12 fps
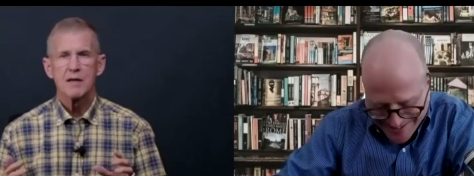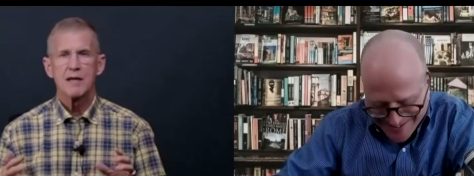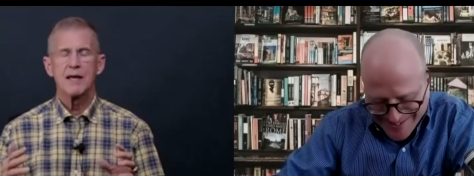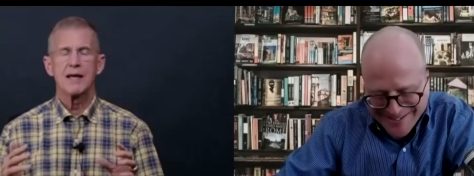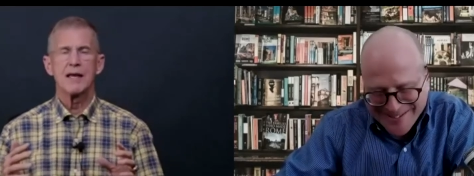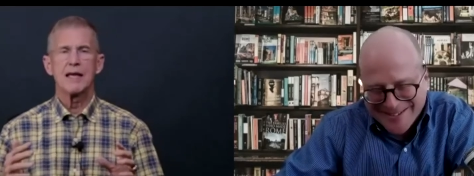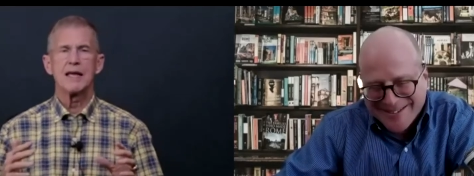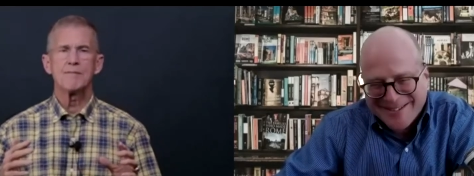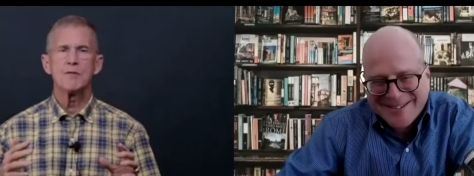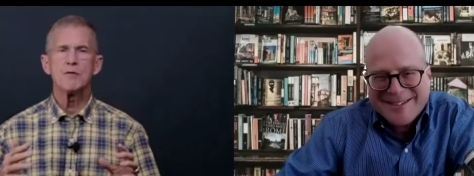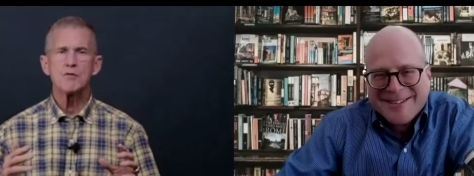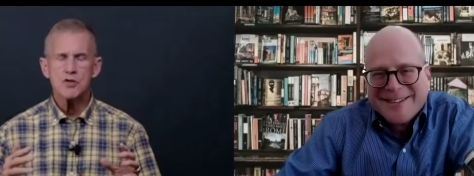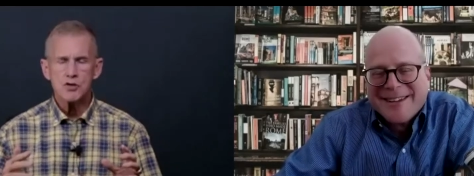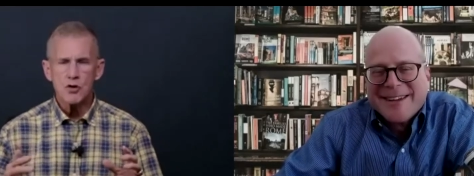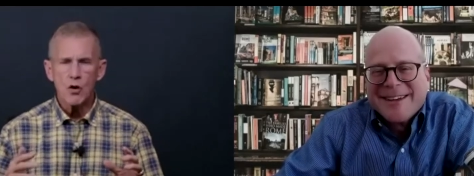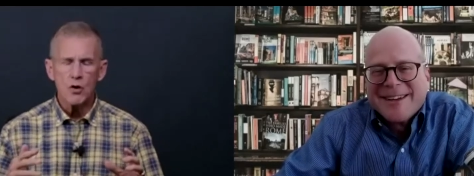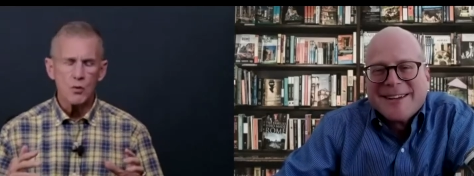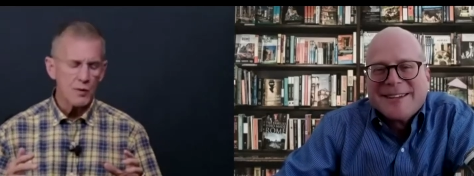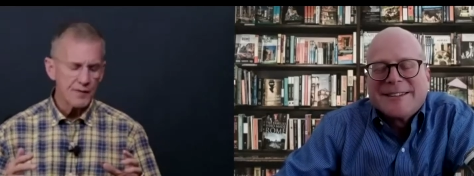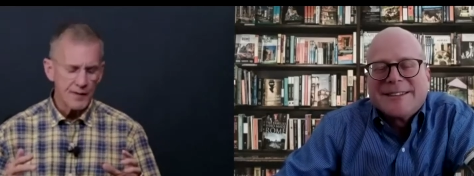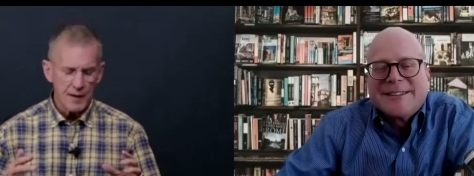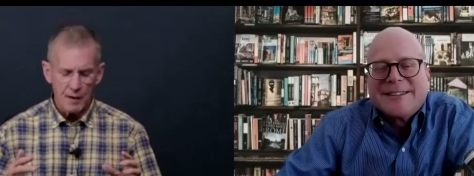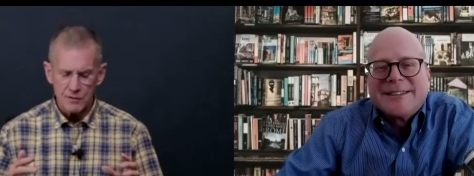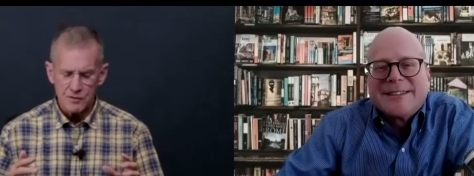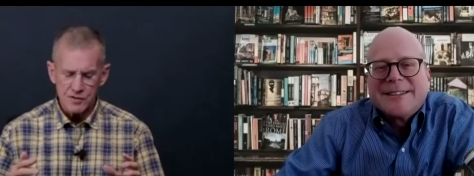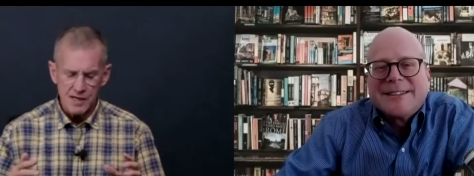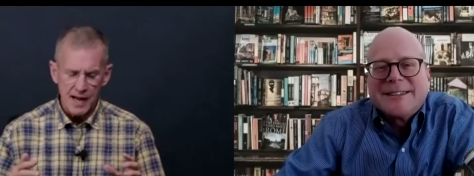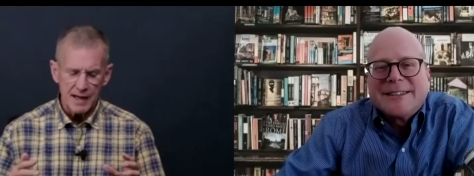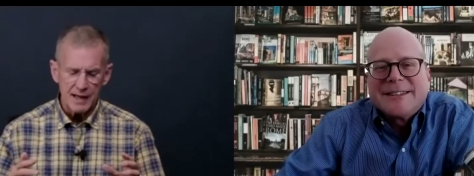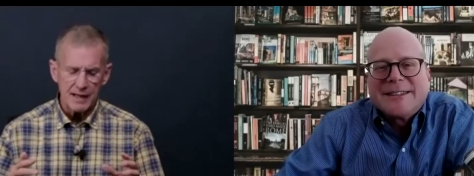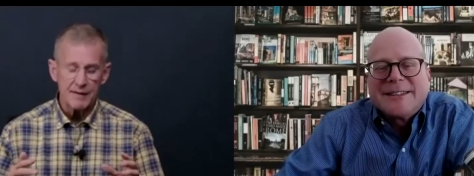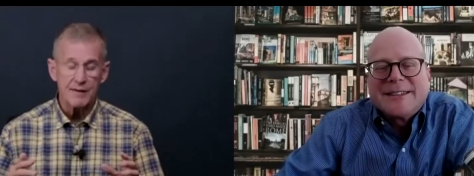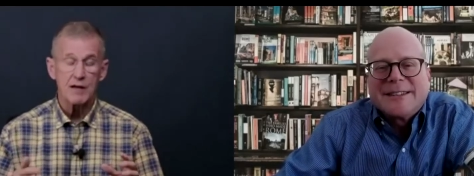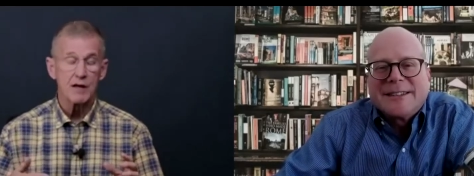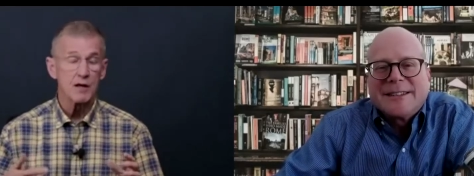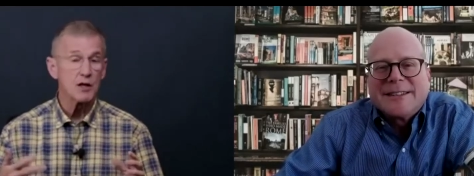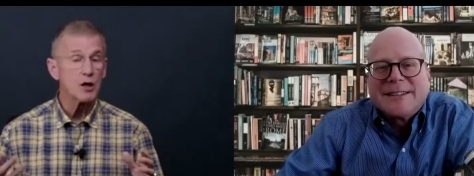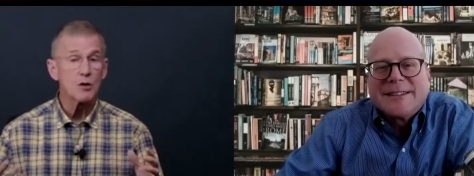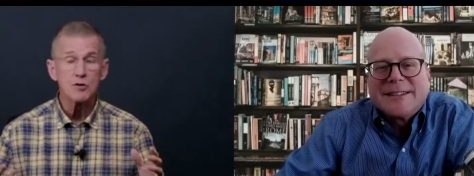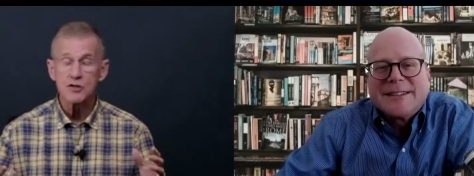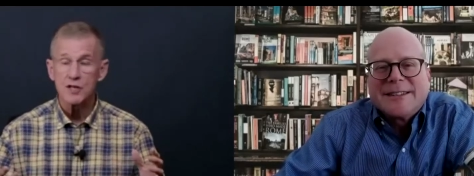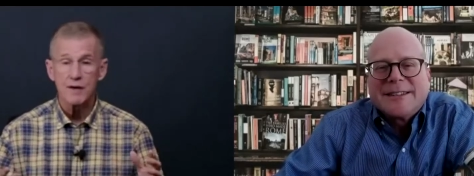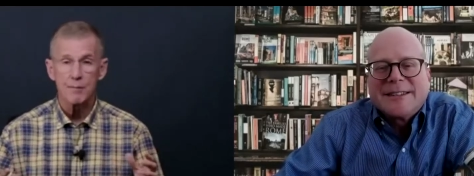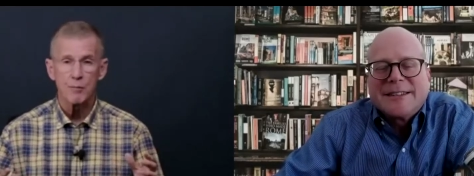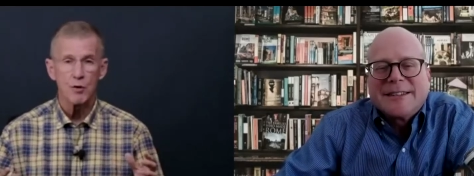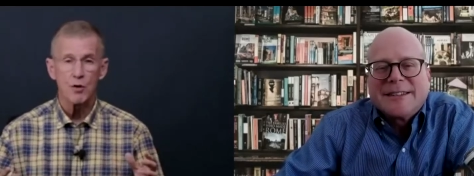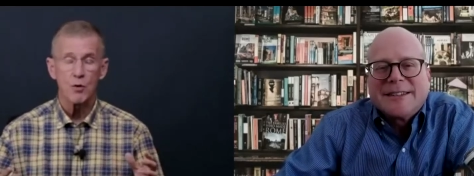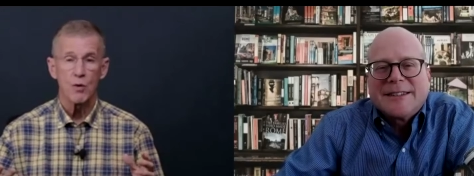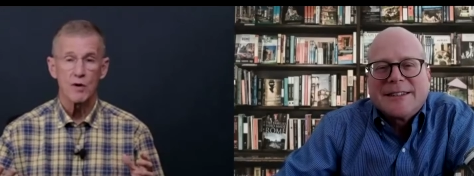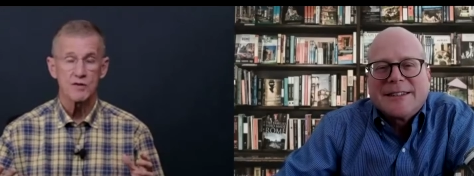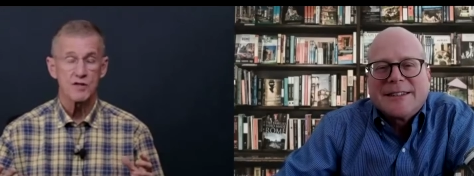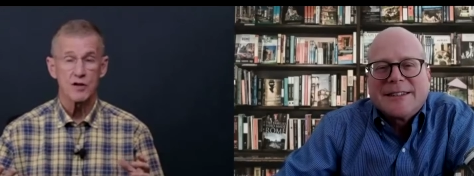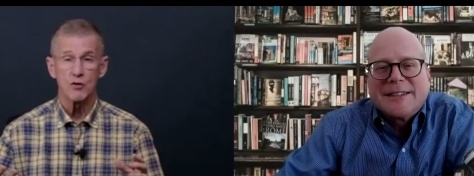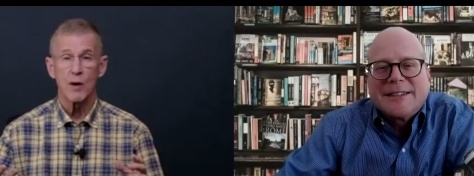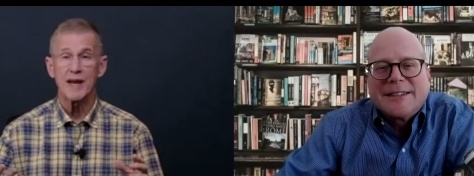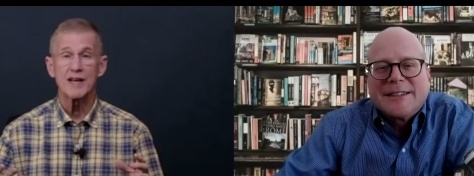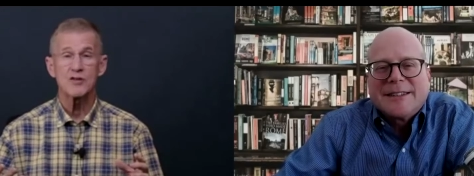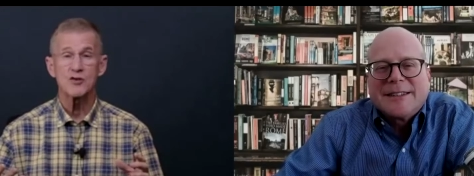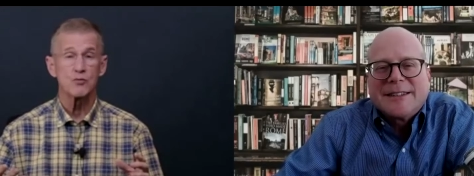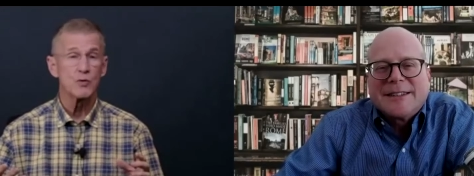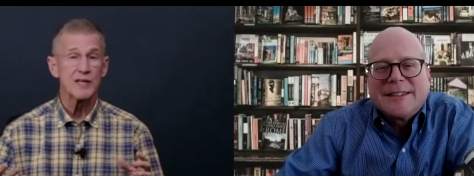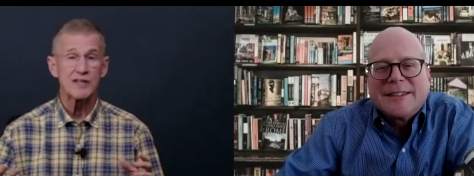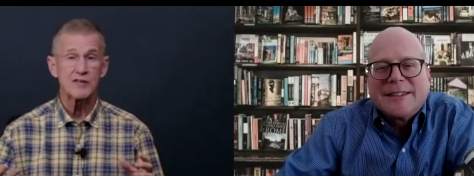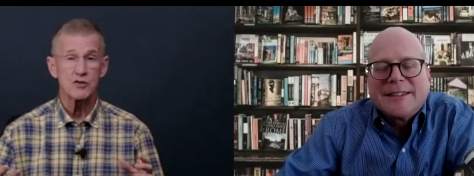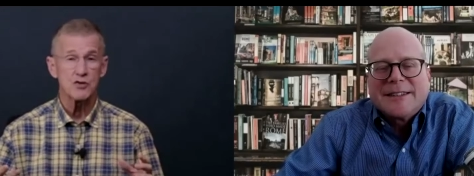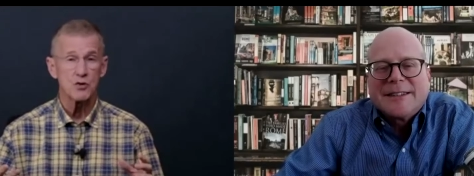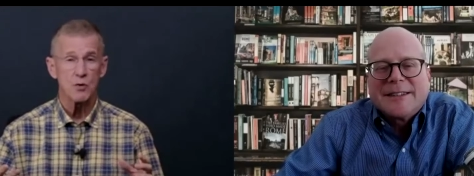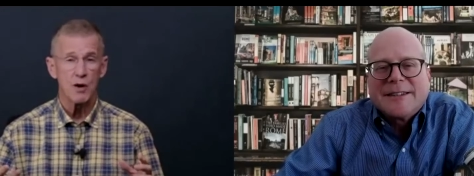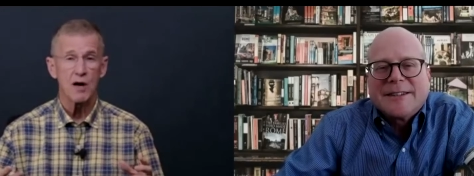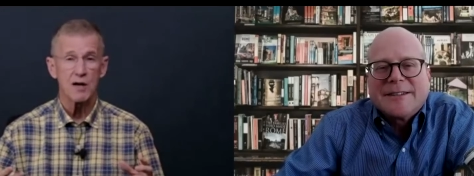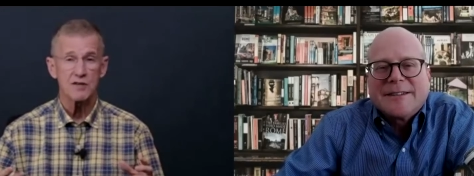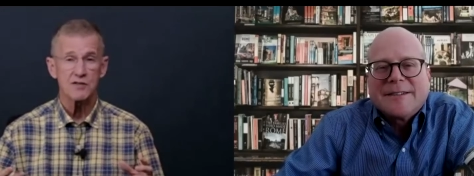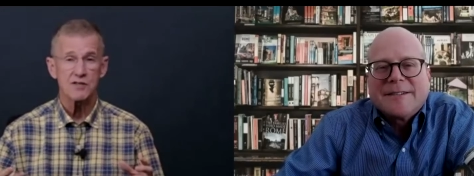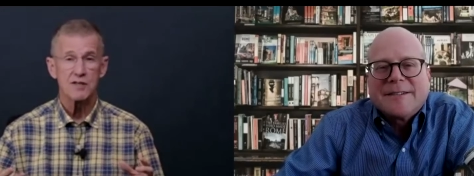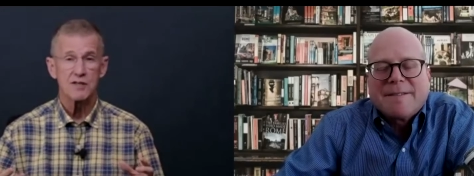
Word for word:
Speaker 1: if you start with the understanding and the conclusion of the book was the greatest risk to us